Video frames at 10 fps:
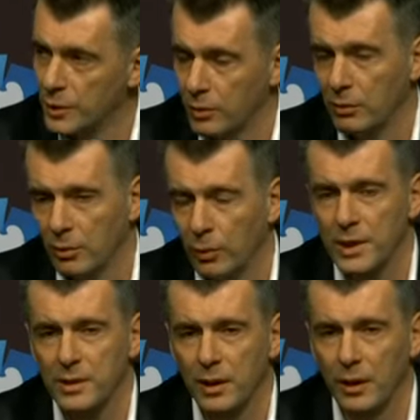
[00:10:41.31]
So
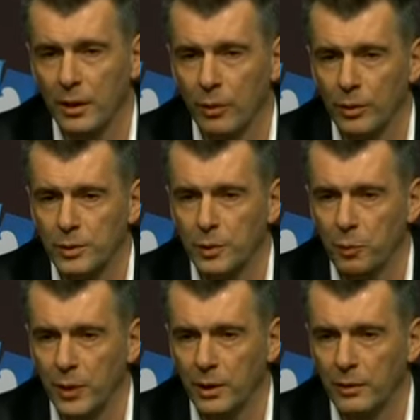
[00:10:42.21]
once again, I want to
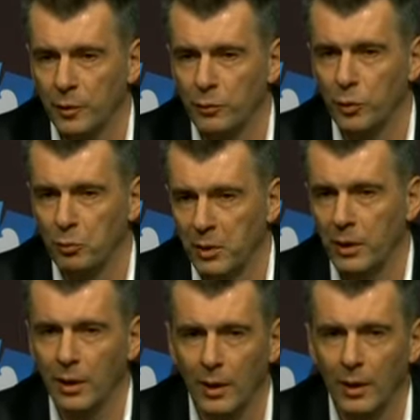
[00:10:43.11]
repeat that for
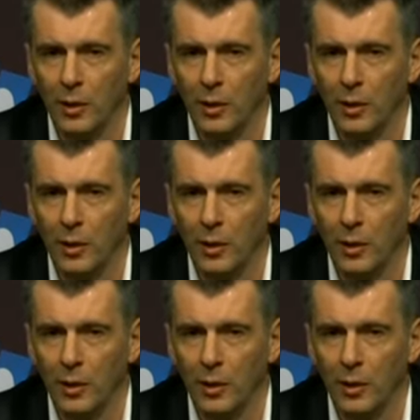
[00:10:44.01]
me,